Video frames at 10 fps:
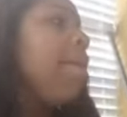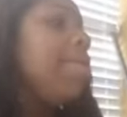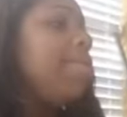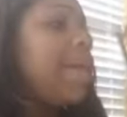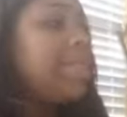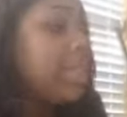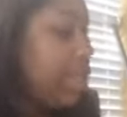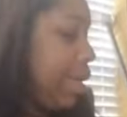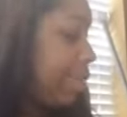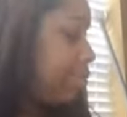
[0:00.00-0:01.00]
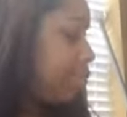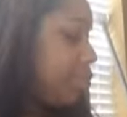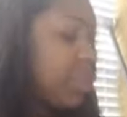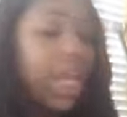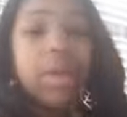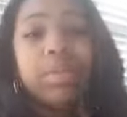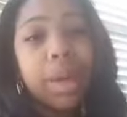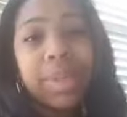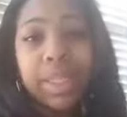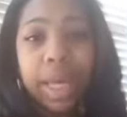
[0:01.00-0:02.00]
Basically, so that was
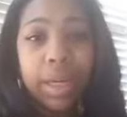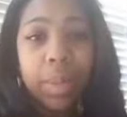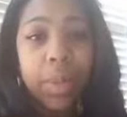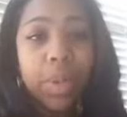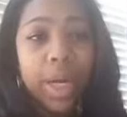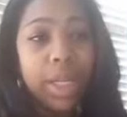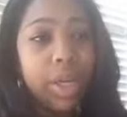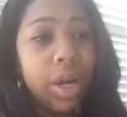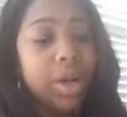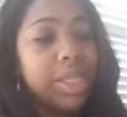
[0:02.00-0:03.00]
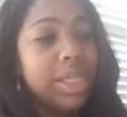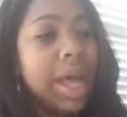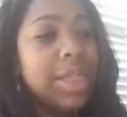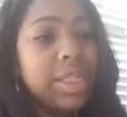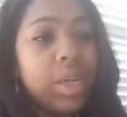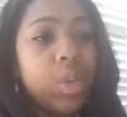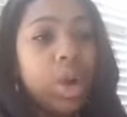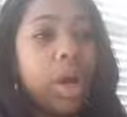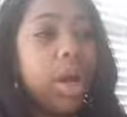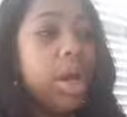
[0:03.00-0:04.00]
my mistake number one. His lights didn't
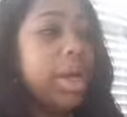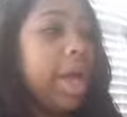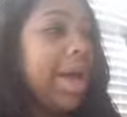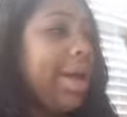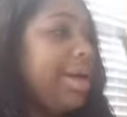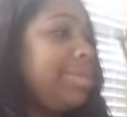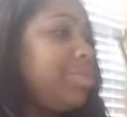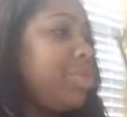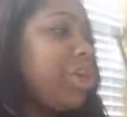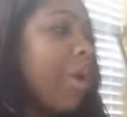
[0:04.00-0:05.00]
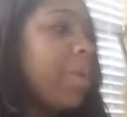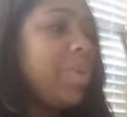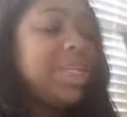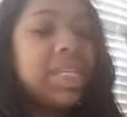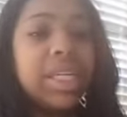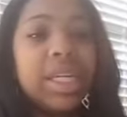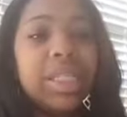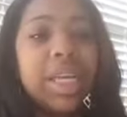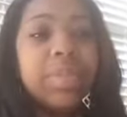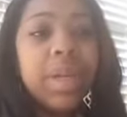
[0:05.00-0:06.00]
work. When we did an
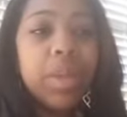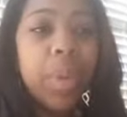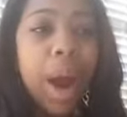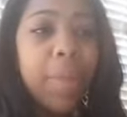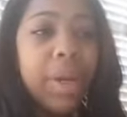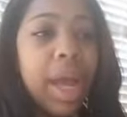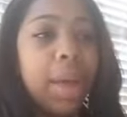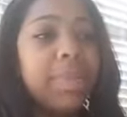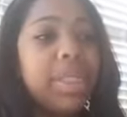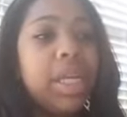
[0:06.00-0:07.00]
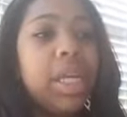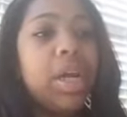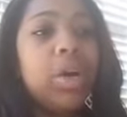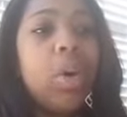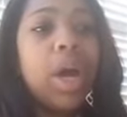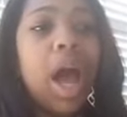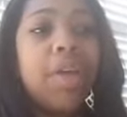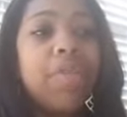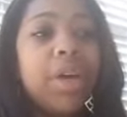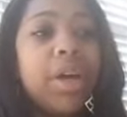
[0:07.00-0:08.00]
assessment of the property, I'm sitting here going
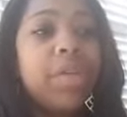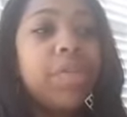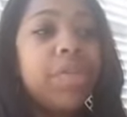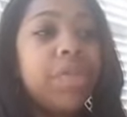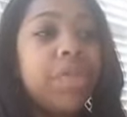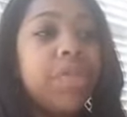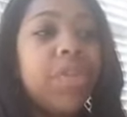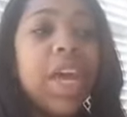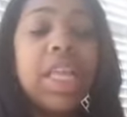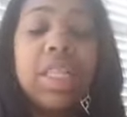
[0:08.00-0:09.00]
off of faith